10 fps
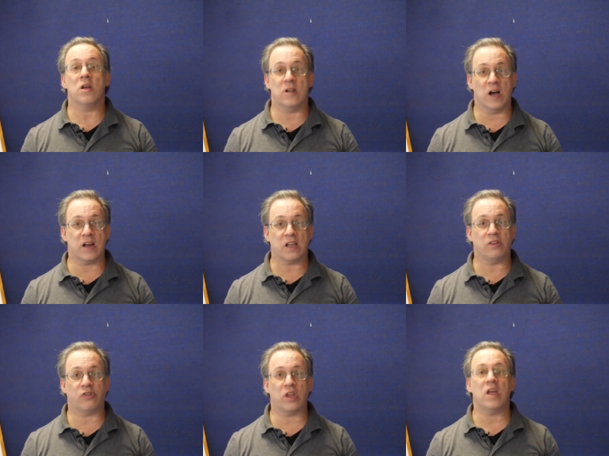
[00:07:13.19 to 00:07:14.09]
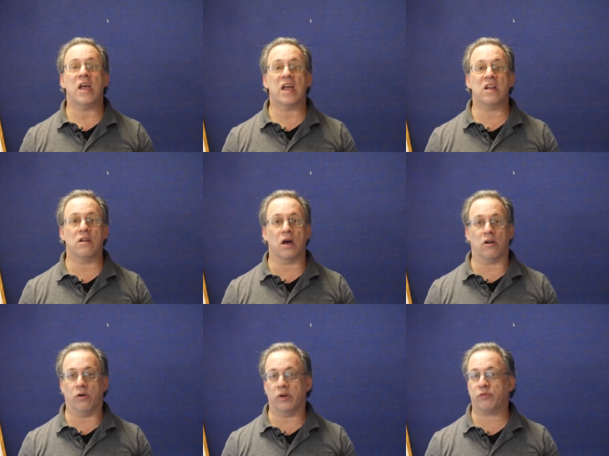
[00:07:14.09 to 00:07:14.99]
not easy, and not
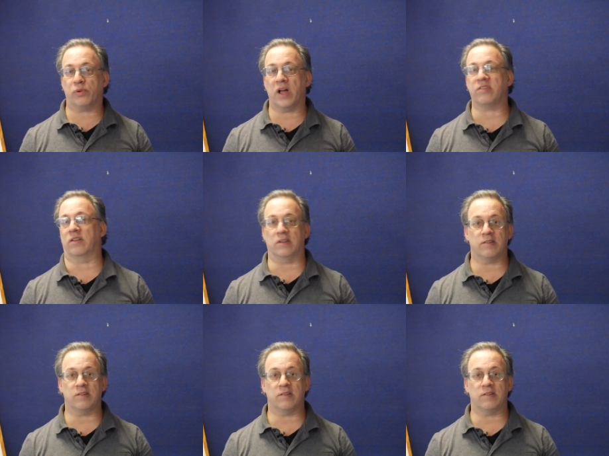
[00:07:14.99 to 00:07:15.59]
always pleasant.